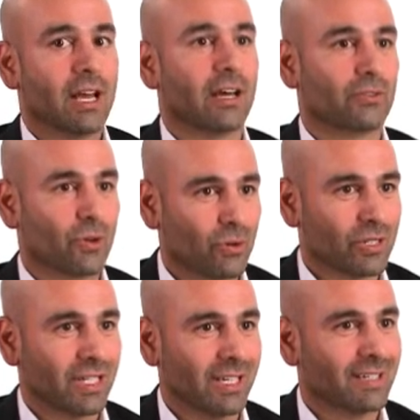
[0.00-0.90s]
And of
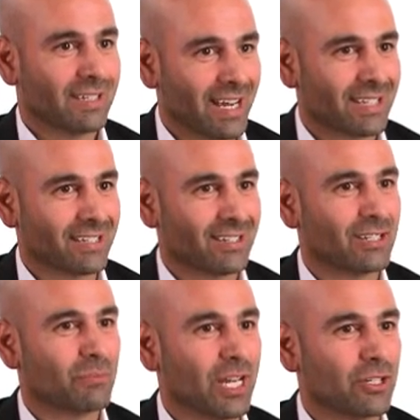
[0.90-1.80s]
course you need to test it
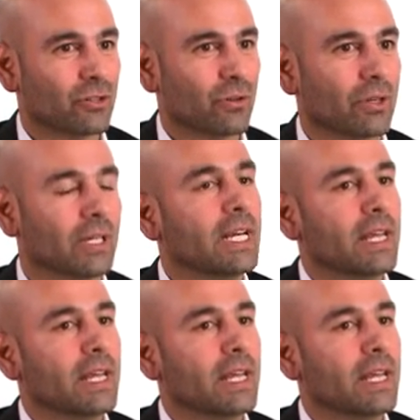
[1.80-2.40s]
to make sure